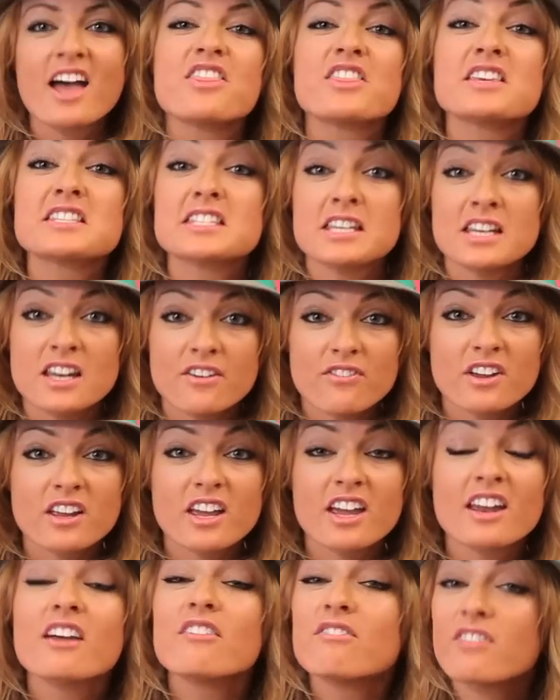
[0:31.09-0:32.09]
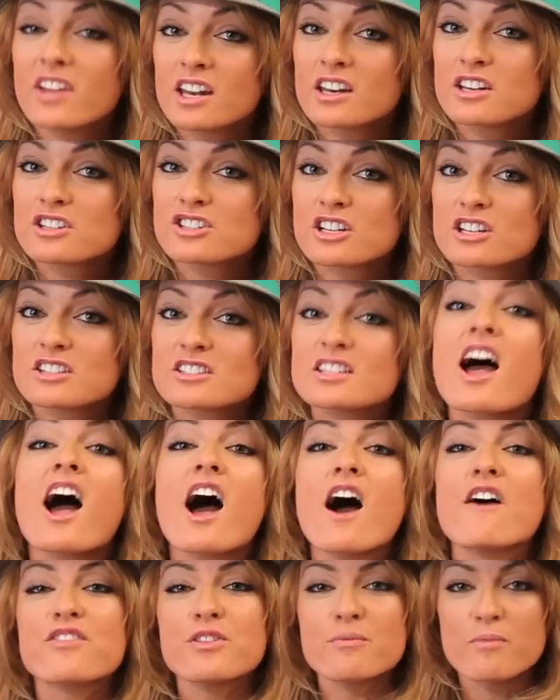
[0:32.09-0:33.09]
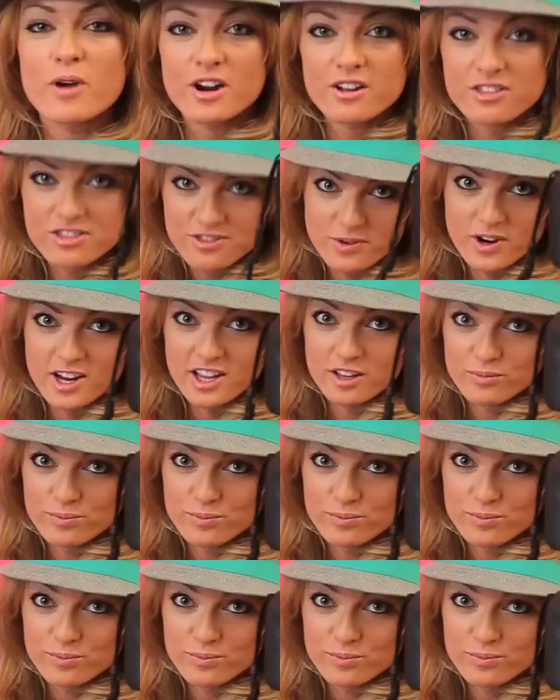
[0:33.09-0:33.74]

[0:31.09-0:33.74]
the significant advantages of the Mark III.